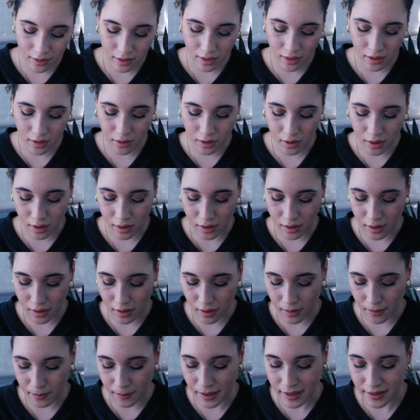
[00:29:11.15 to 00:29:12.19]

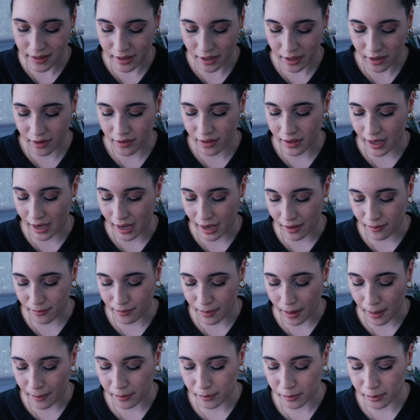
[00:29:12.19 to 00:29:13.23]
The mascara that I have
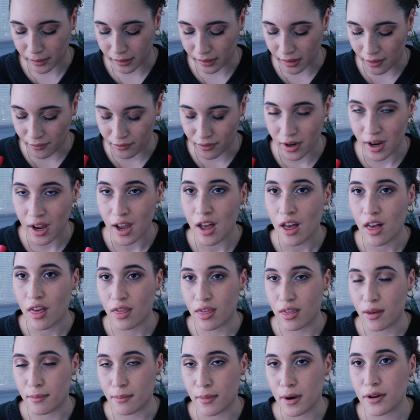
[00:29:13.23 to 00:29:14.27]
probably loved
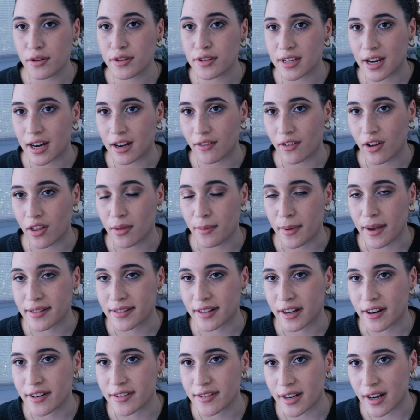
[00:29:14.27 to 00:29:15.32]
the most out of all the
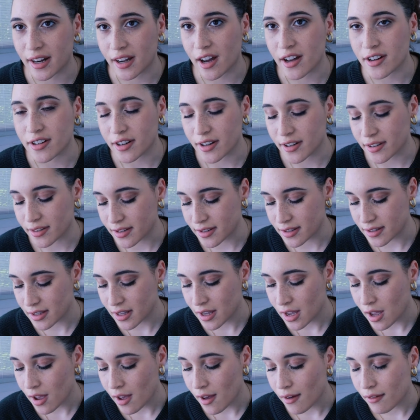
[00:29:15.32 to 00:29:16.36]
mascaras that I got during this
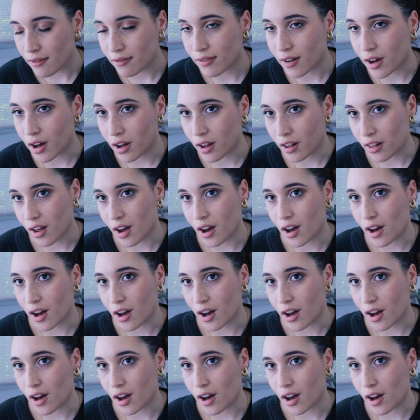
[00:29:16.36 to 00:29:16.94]
fall